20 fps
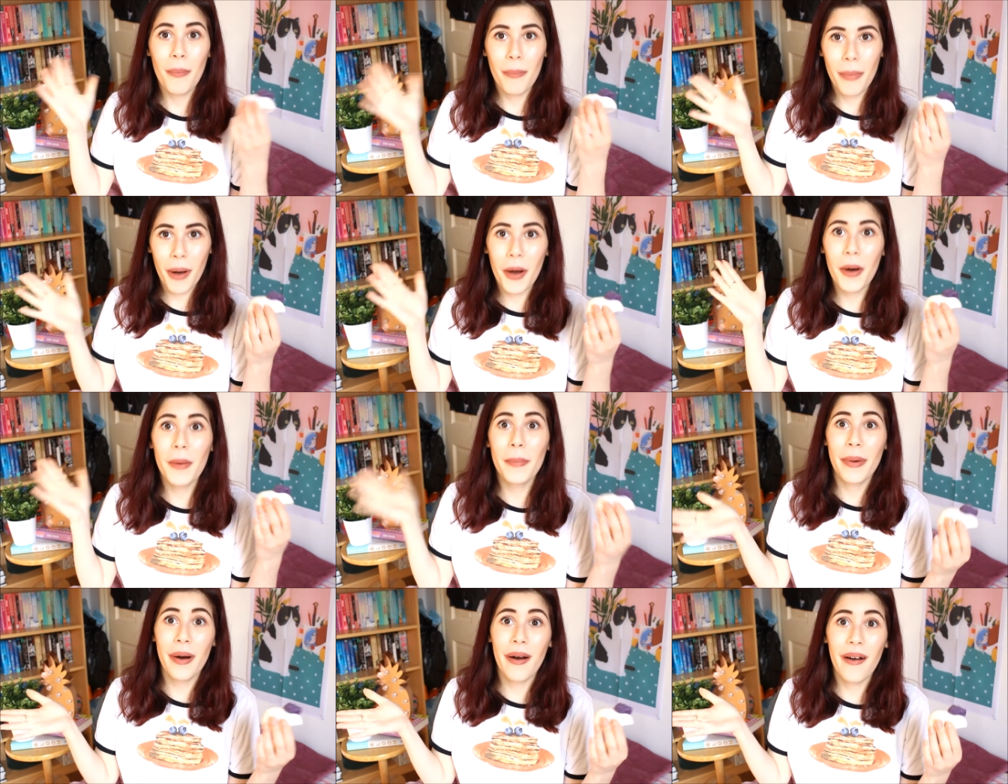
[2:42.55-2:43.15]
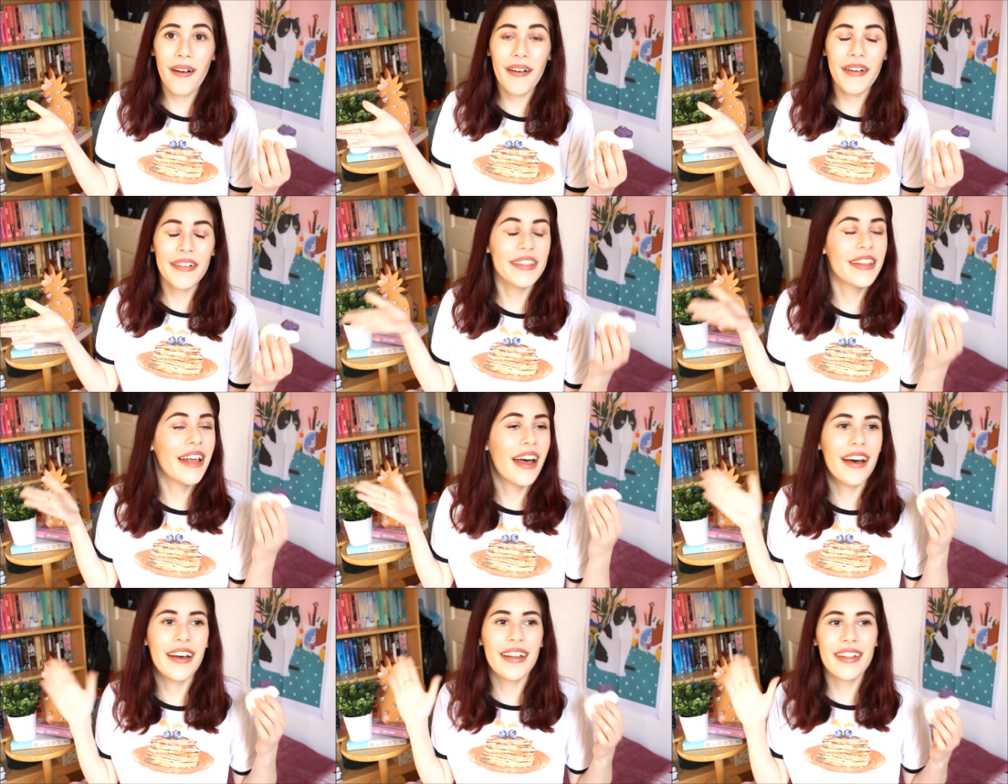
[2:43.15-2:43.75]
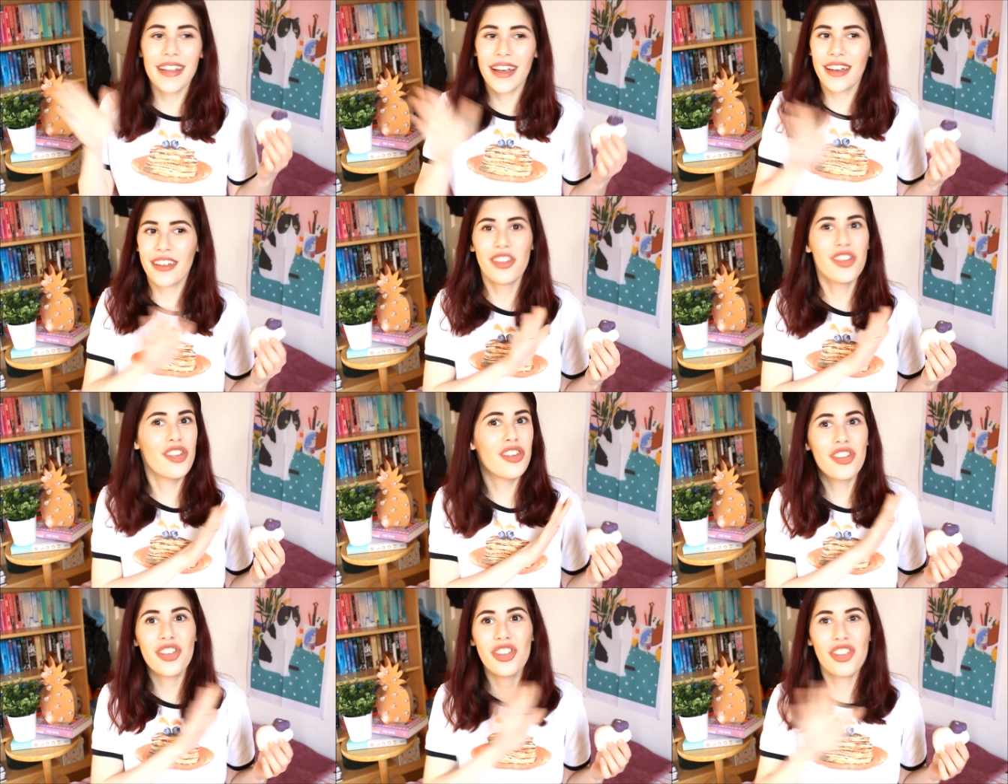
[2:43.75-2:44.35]
Bar. That's
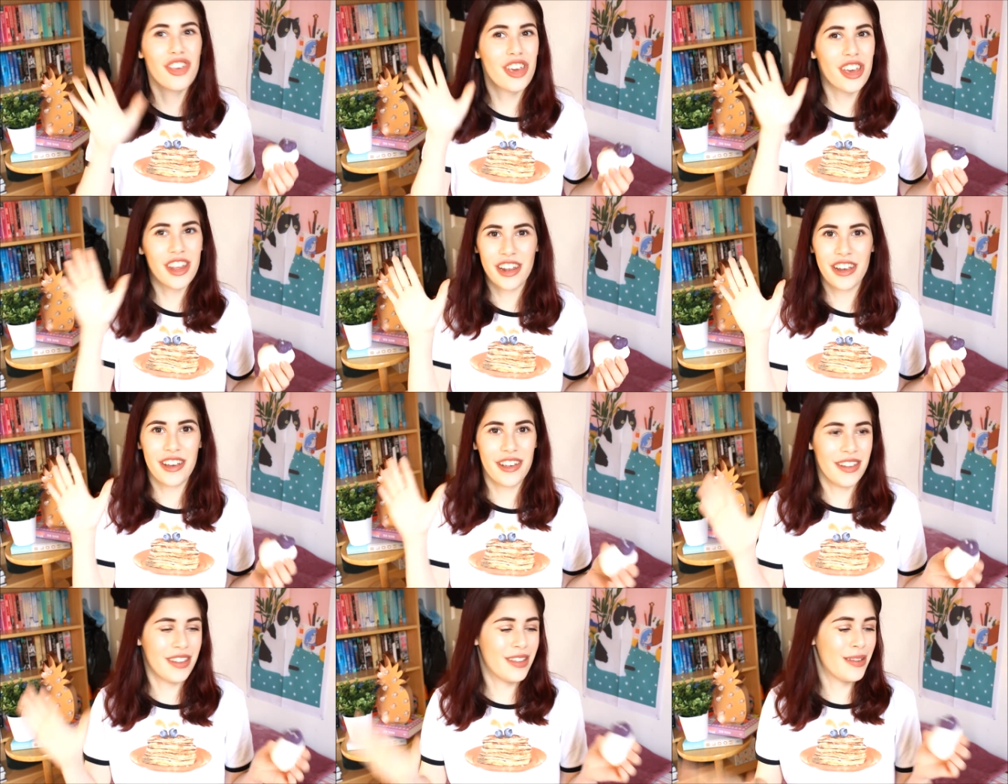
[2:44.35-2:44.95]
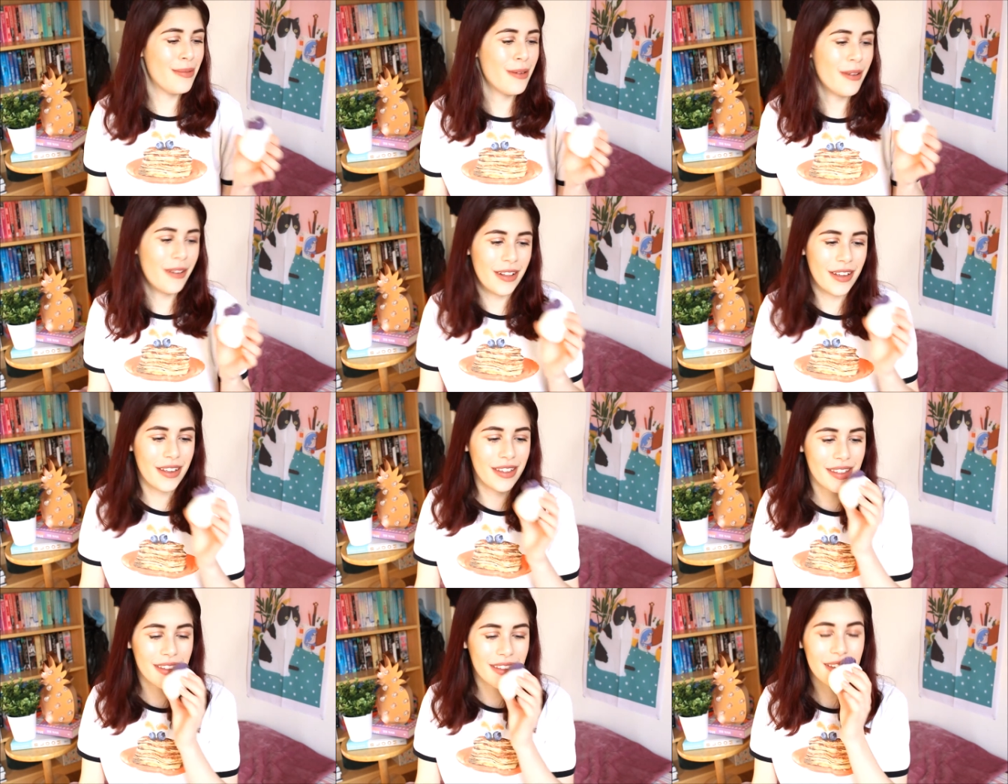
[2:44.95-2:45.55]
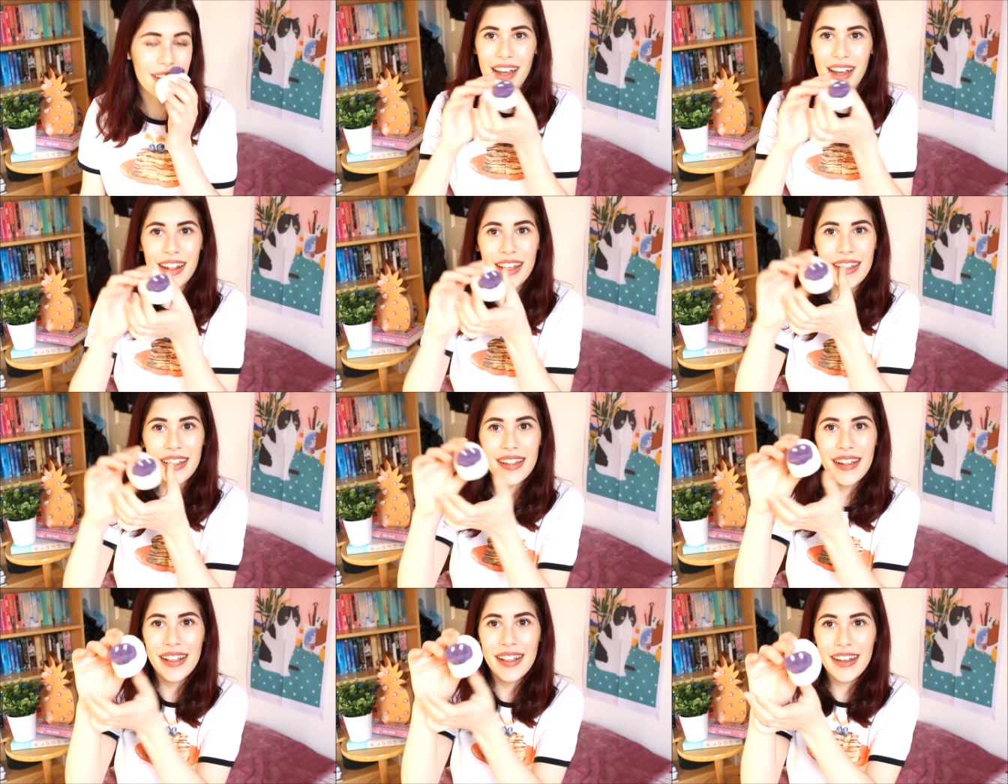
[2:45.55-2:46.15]
just genius, to be honest. And
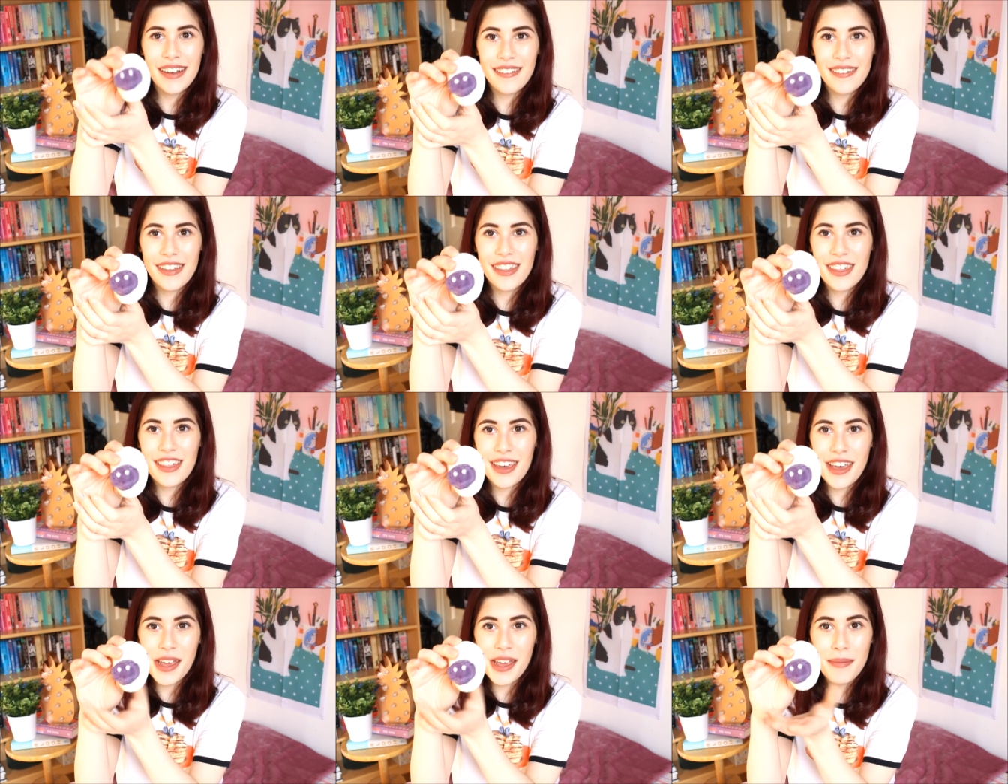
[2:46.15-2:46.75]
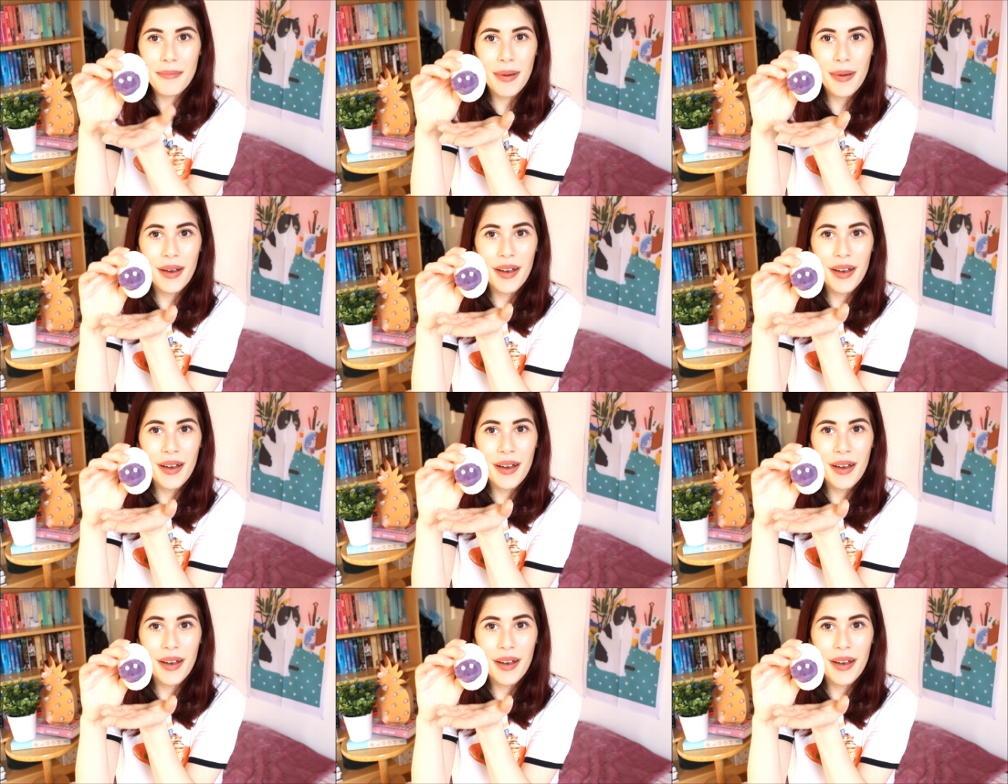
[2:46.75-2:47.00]
it's a little sheep.